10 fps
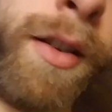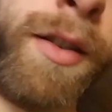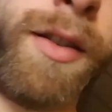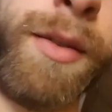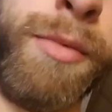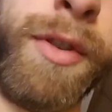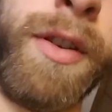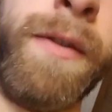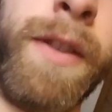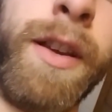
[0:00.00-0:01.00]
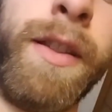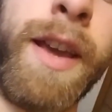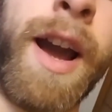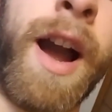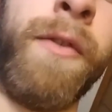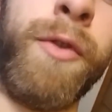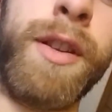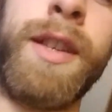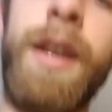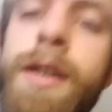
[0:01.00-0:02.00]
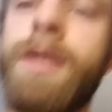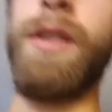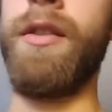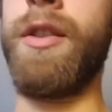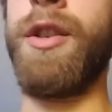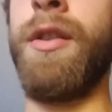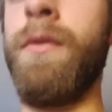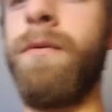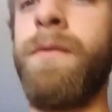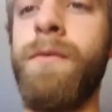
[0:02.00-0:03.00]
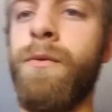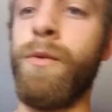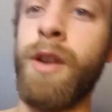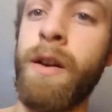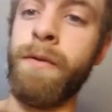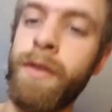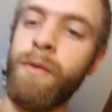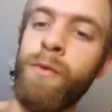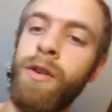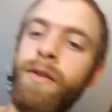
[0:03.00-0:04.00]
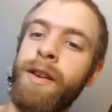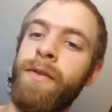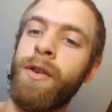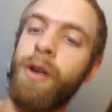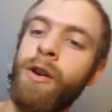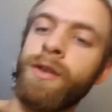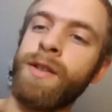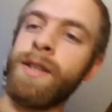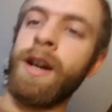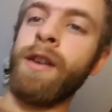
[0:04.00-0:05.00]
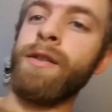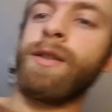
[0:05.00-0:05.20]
to believe that they have what it takes to achieve whatever they want, like their heart's desires,